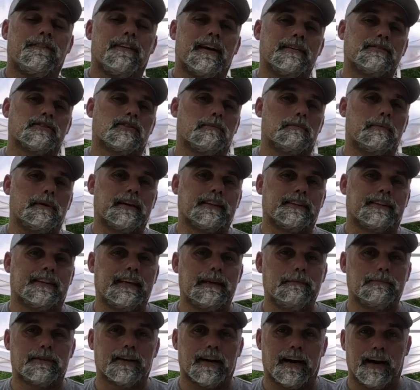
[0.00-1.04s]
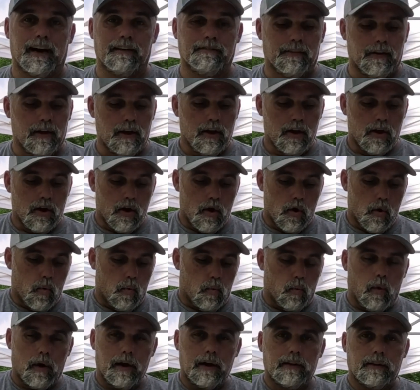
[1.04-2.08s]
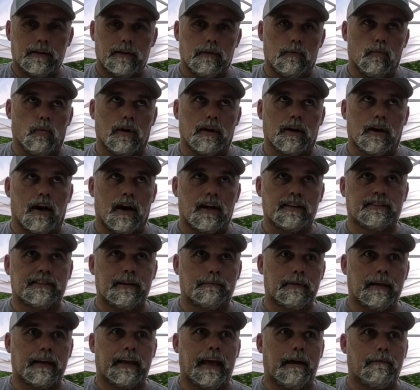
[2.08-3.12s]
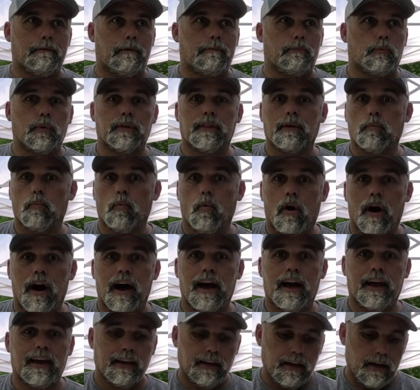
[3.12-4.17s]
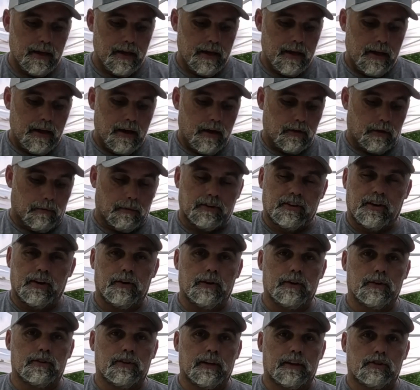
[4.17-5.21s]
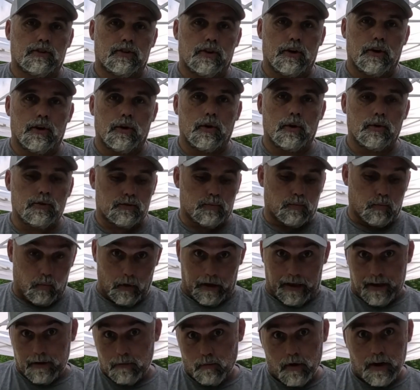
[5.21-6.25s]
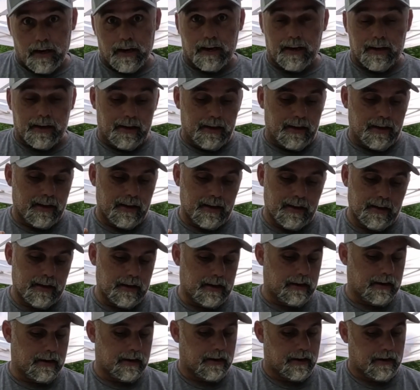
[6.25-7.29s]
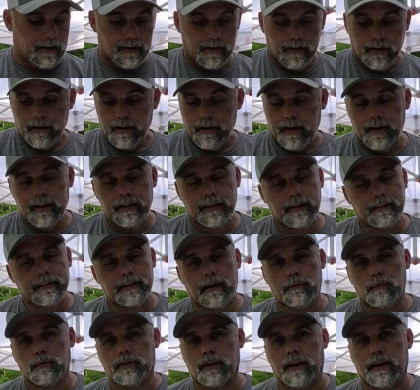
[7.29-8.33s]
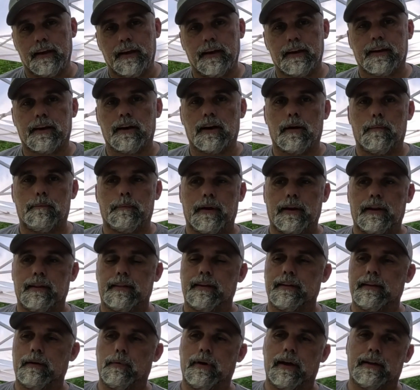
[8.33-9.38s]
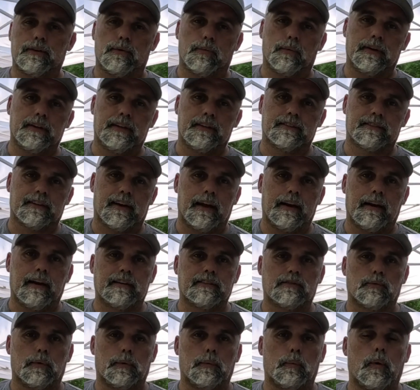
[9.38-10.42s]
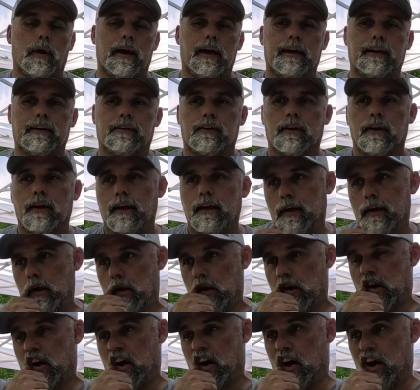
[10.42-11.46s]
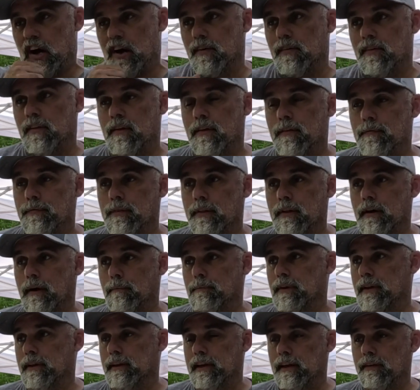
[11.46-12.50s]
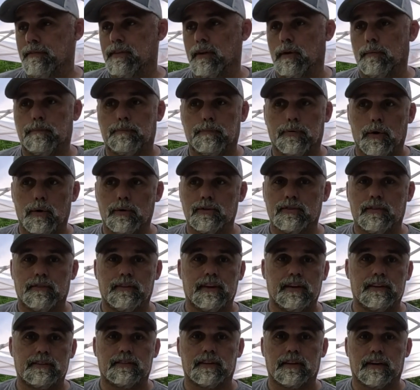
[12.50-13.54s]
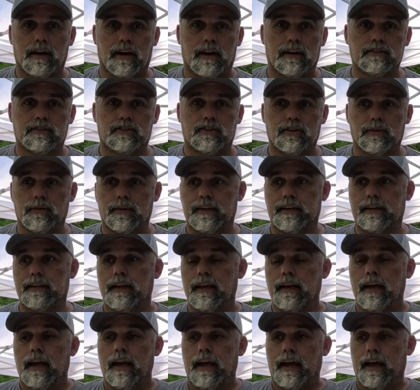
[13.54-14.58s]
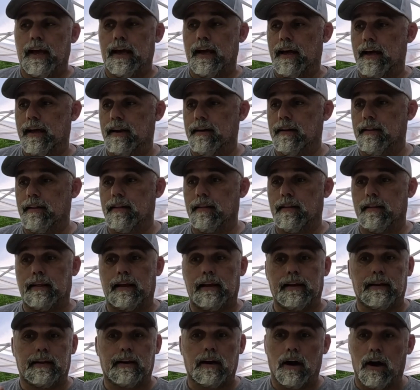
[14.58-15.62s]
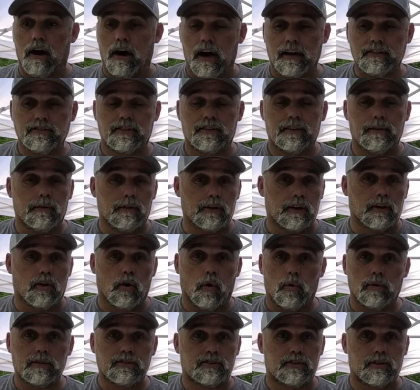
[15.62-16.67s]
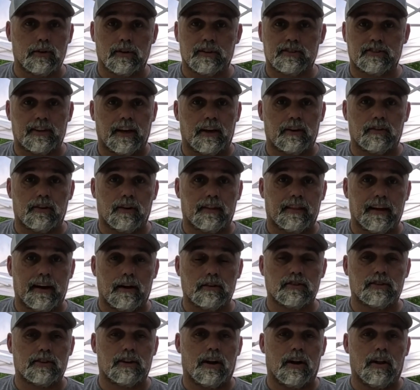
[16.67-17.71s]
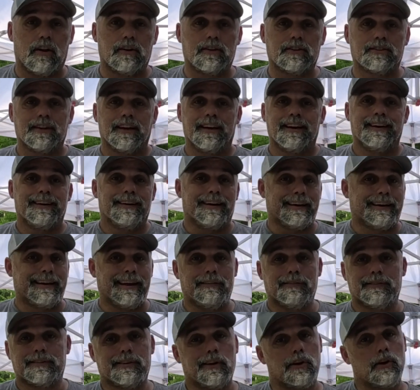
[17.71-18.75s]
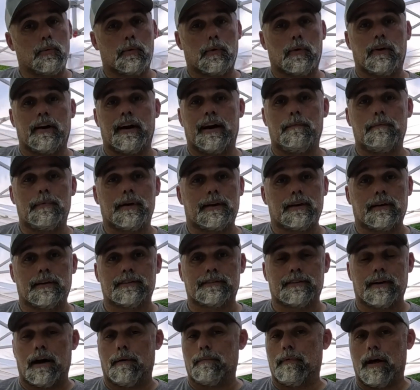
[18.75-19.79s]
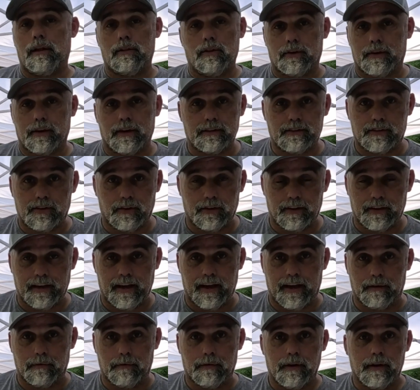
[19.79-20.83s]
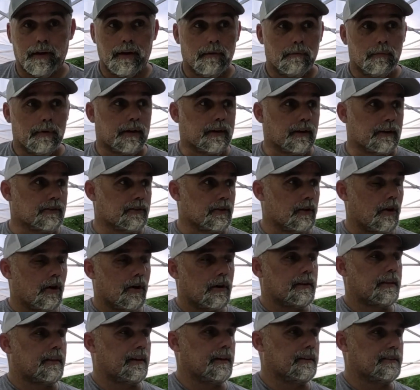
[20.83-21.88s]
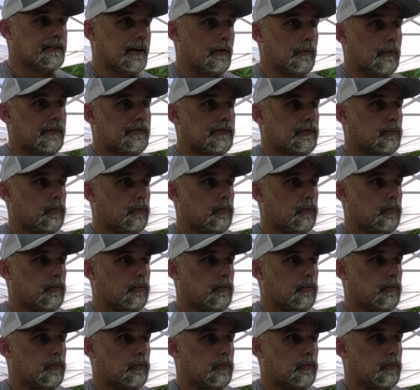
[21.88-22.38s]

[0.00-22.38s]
is gonna be a deep dive. what concept I came up with and why, the materials I chose and why, anything that was a hiccup, anything that we had to redesign as we went. I'm gonna give the pros of this, the cons to it, and then cost. The goal is still to stay under $1,000. I can't even tell you where we're at because I'm not looking until the end, because there are things that we